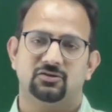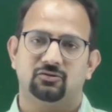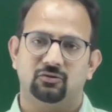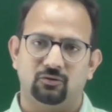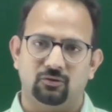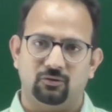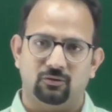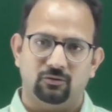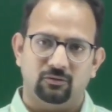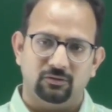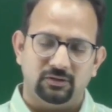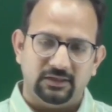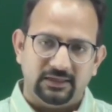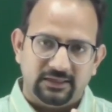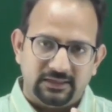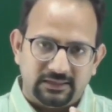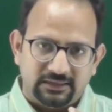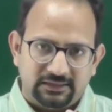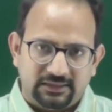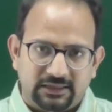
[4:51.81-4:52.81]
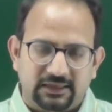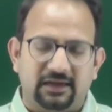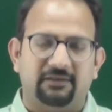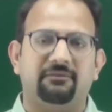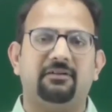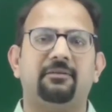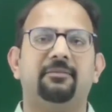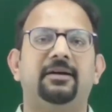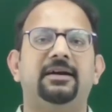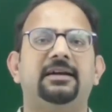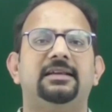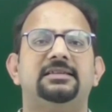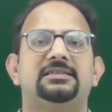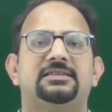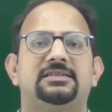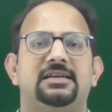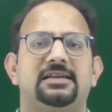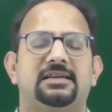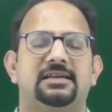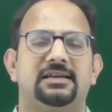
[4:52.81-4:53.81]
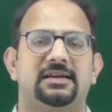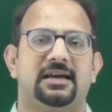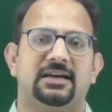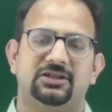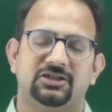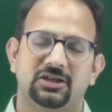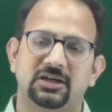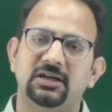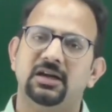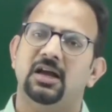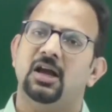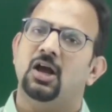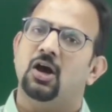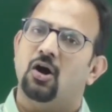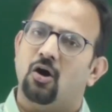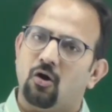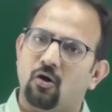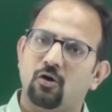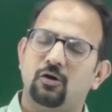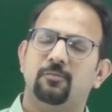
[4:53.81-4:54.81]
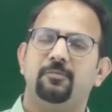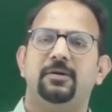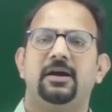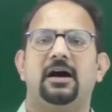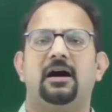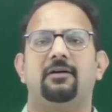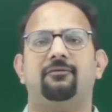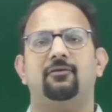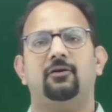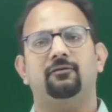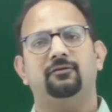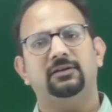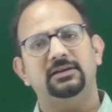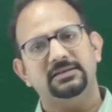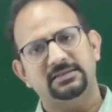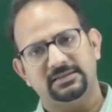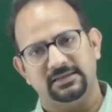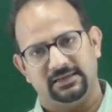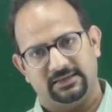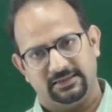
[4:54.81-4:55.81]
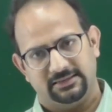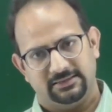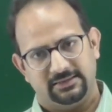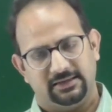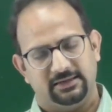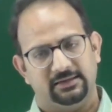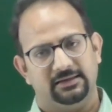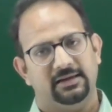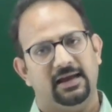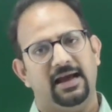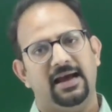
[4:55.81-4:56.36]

So the government is taking action on behalf of the citizen,